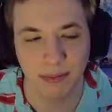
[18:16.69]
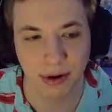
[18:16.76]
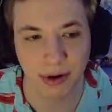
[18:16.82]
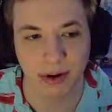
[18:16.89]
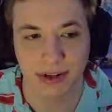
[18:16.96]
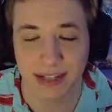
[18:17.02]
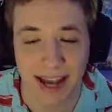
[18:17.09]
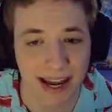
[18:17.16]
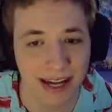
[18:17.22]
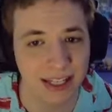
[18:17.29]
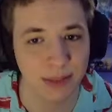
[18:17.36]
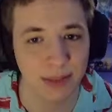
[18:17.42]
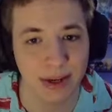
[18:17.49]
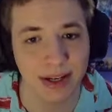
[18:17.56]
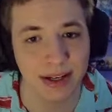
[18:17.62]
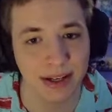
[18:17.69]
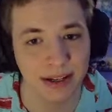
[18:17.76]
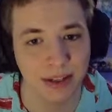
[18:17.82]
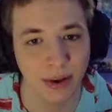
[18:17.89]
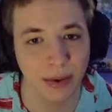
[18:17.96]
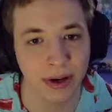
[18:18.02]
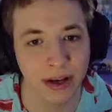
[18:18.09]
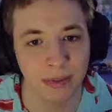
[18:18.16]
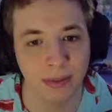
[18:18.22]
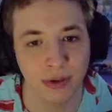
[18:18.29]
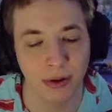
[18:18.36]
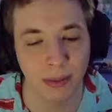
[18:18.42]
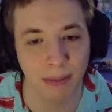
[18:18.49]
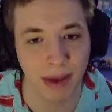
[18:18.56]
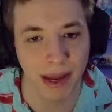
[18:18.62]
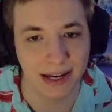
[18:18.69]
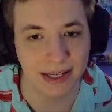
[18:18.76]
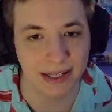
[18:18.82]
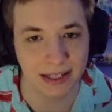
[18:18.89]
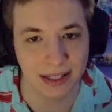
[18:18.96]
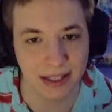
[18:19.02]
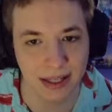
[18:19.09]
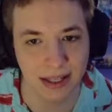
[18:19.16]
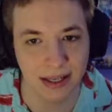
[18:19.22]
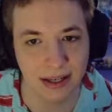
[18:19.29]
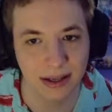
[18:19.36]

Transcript: but our attack speed is going up tremendously.